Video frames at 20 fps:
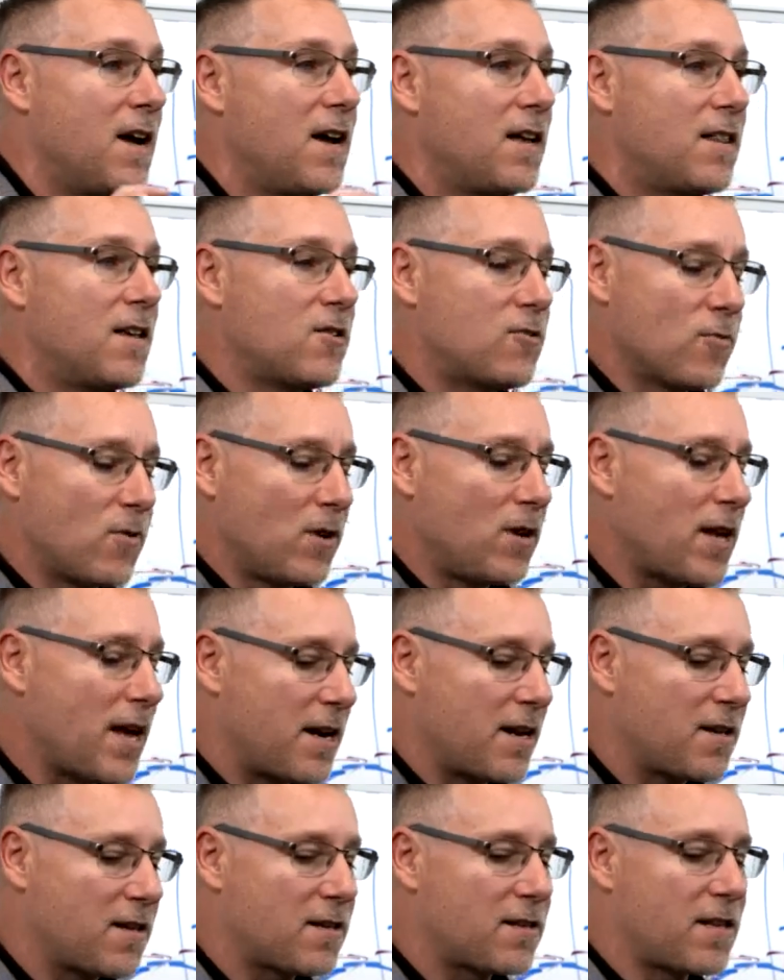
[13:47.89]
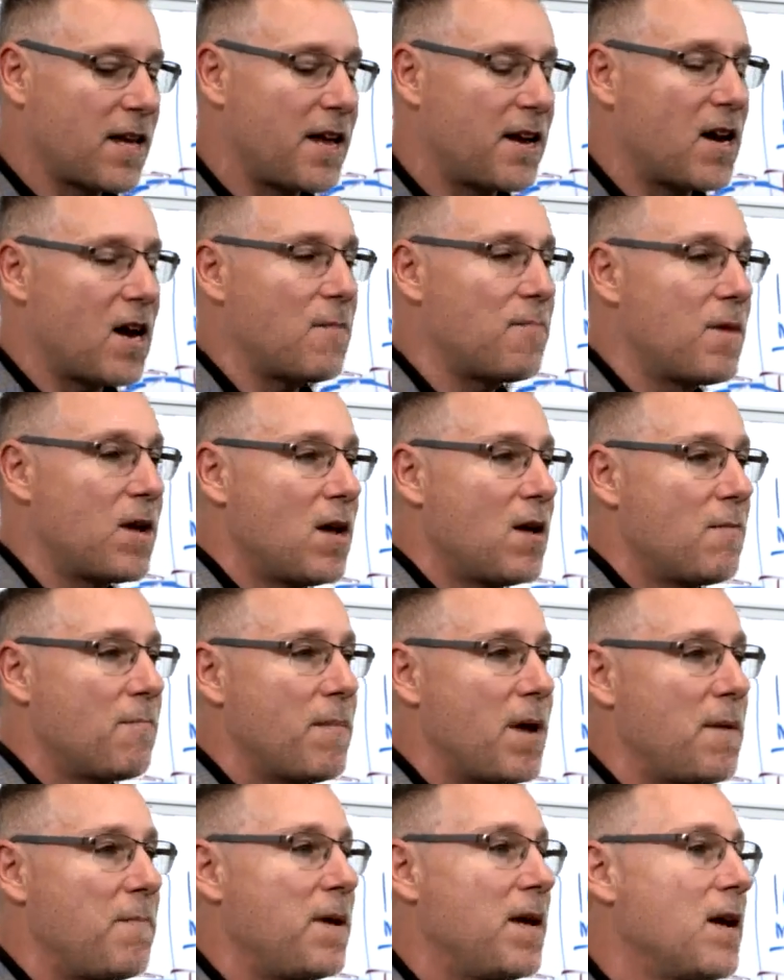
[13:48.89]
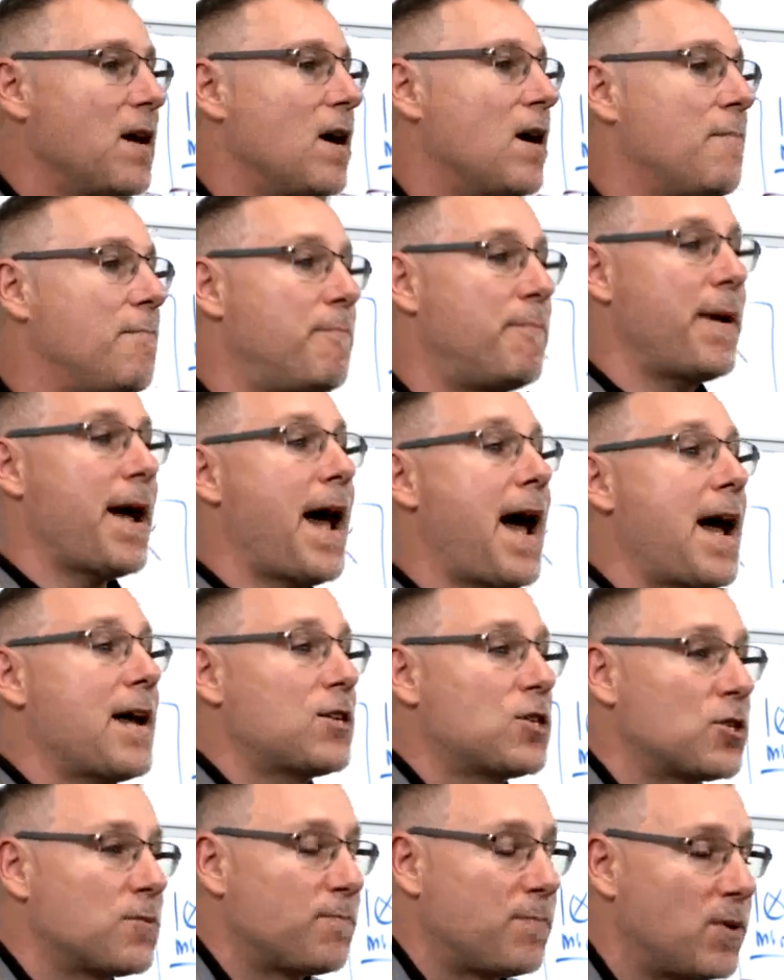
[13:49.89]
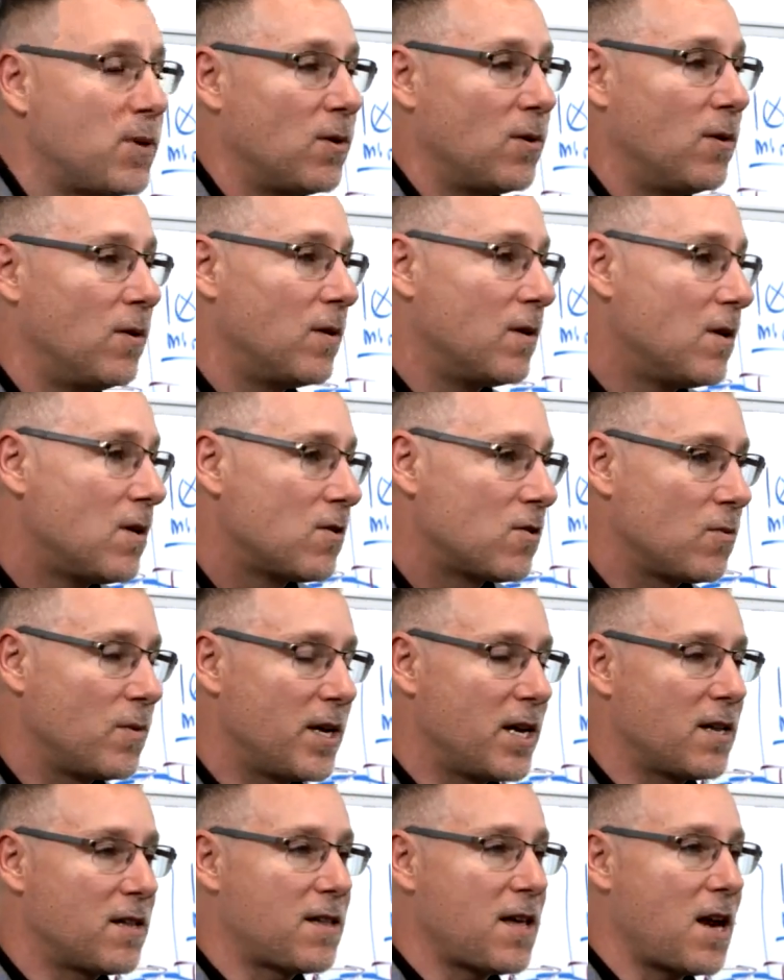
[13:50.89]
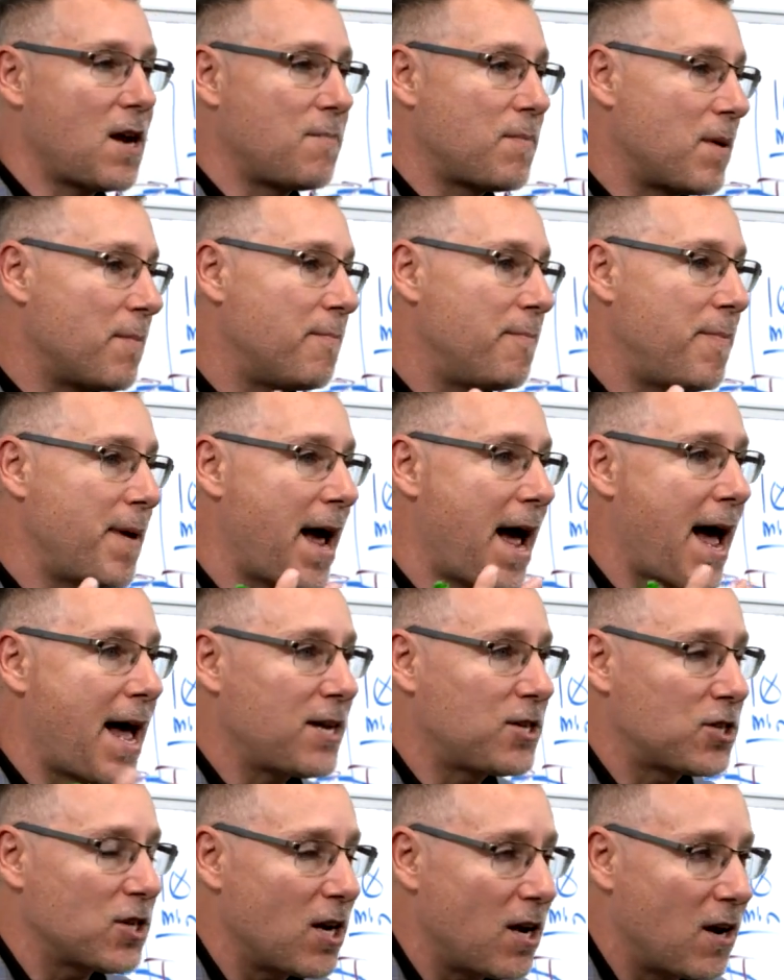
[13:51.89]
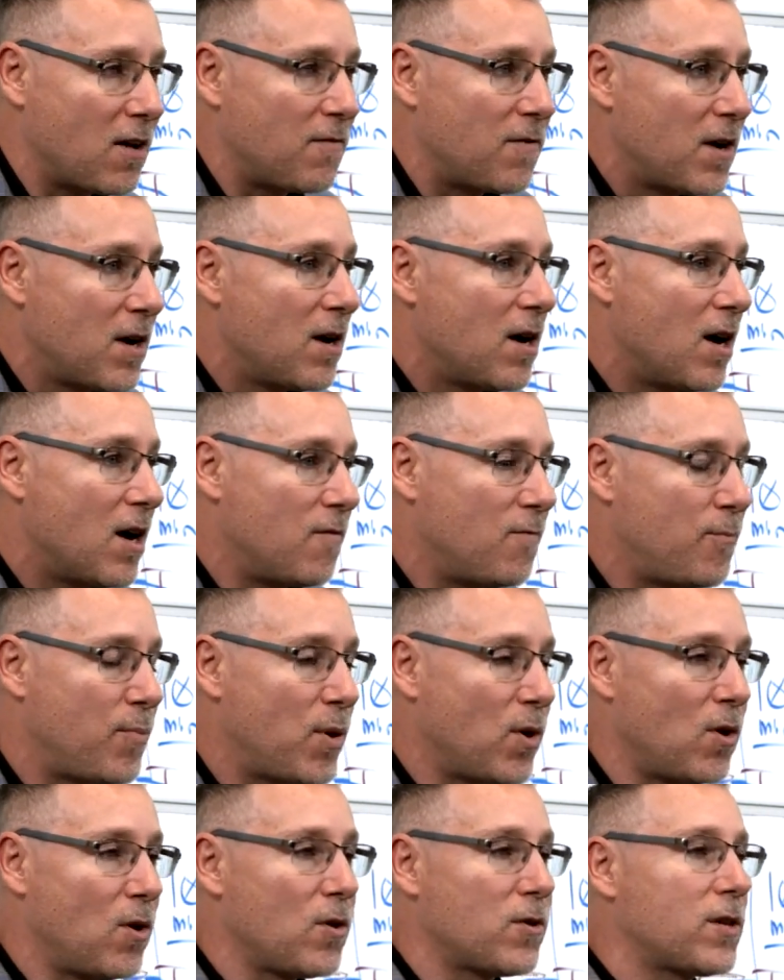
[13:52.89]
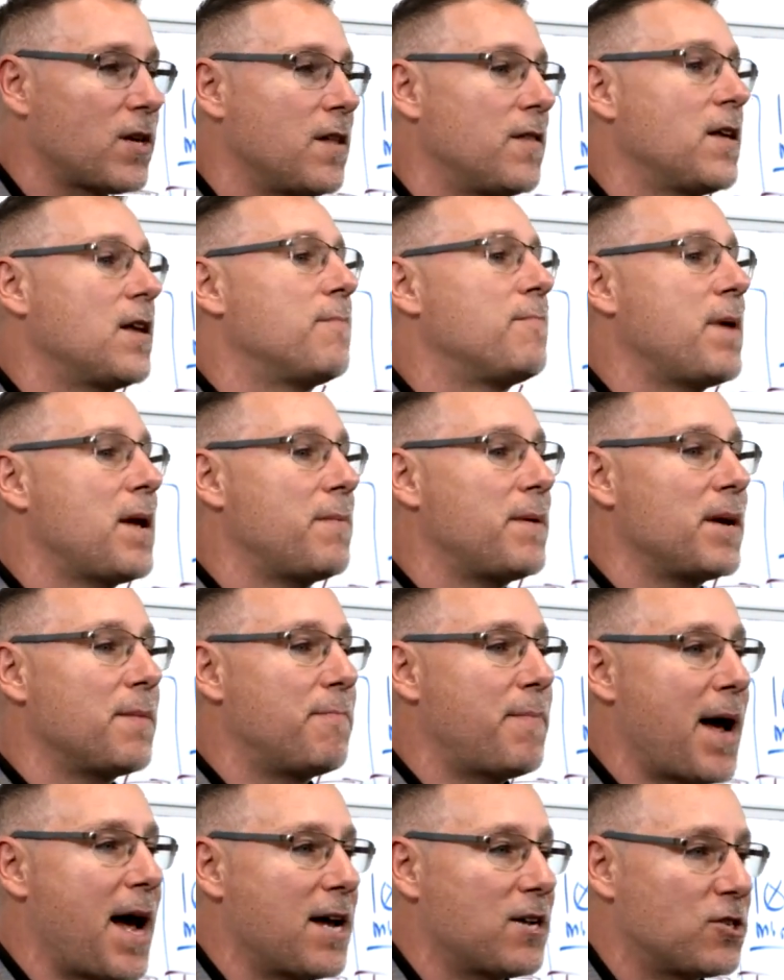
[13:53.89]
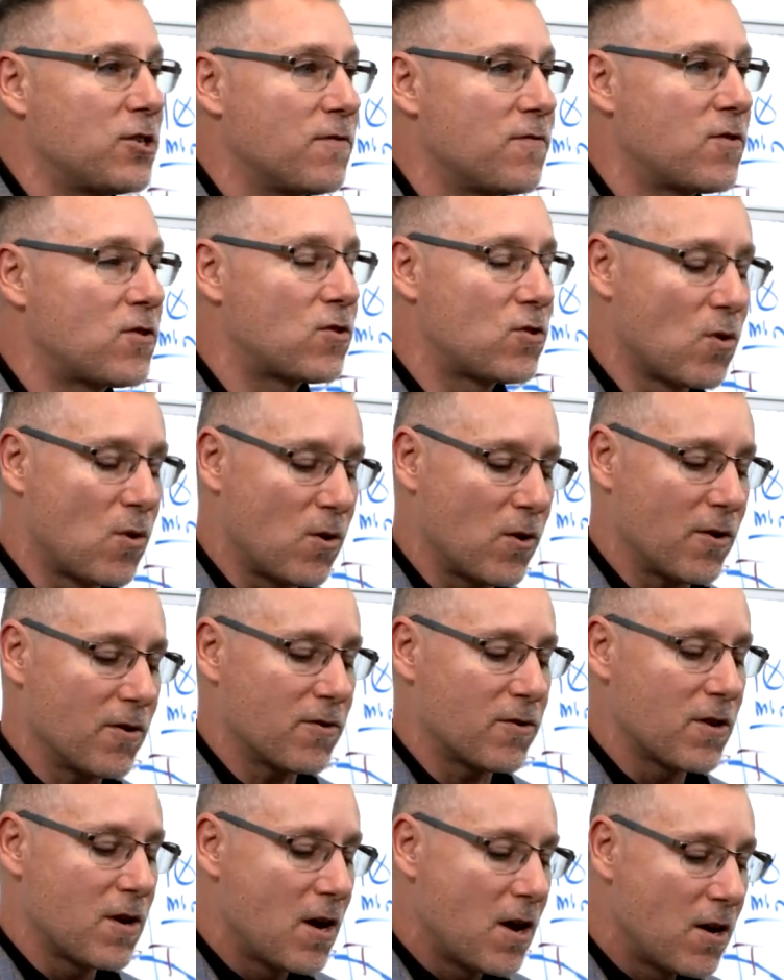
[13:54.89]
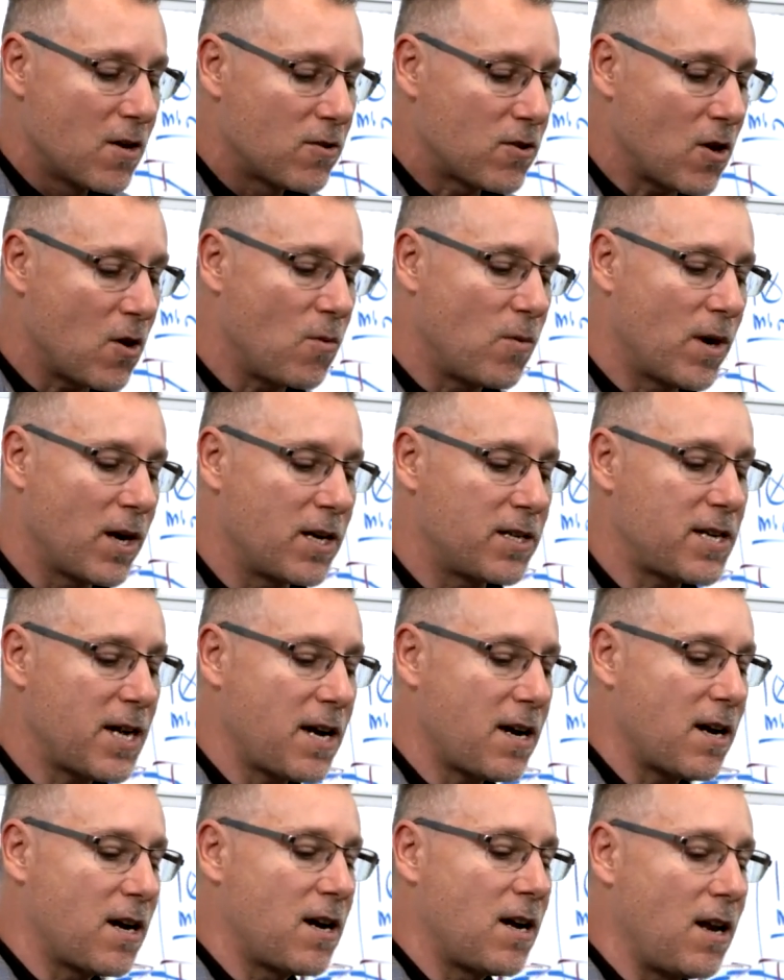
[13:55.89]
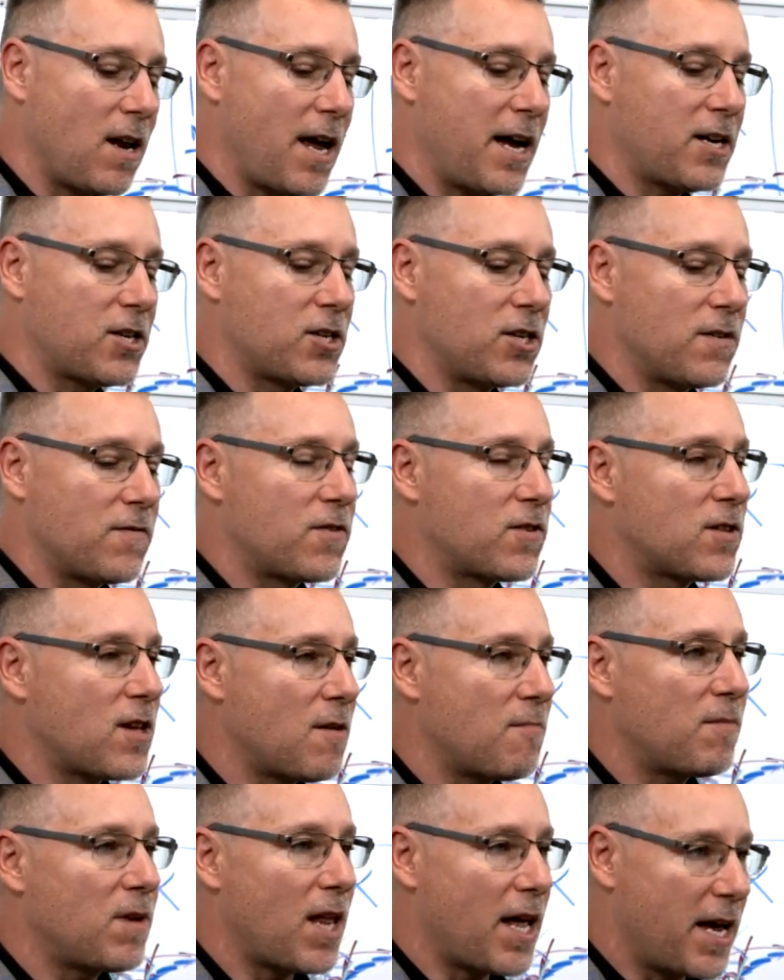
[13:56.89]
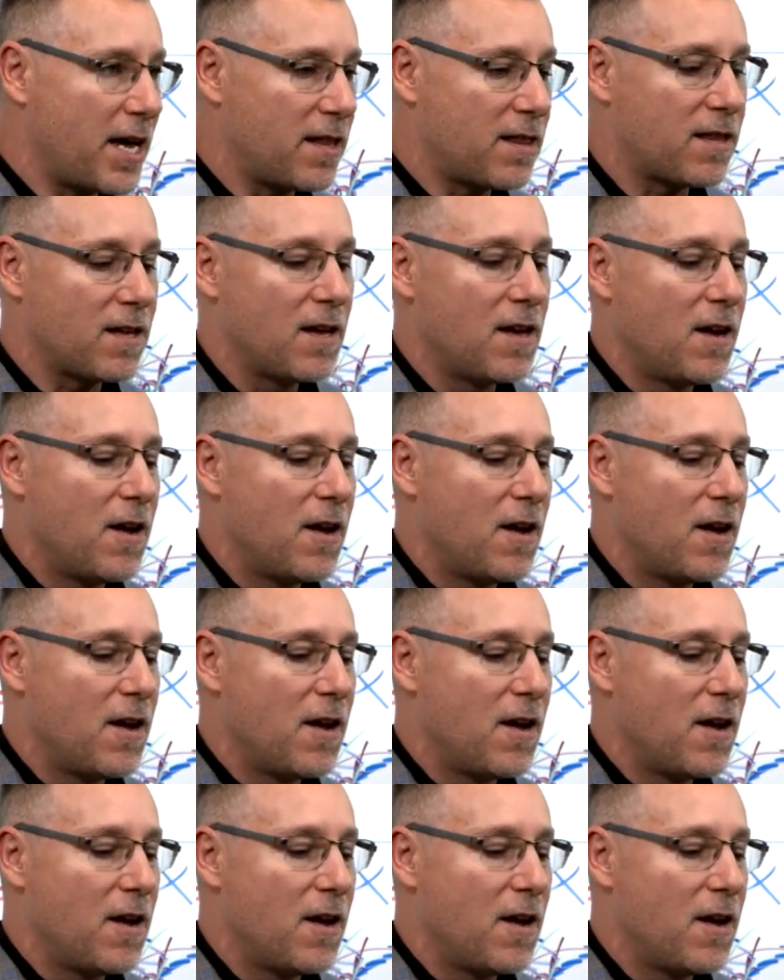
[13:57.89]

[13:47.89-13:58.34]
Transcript: This will let us set up maybe a batch pull. So we could set up a batch of pulls and then maybe a batch of stores. So we're going to take a collection of some length.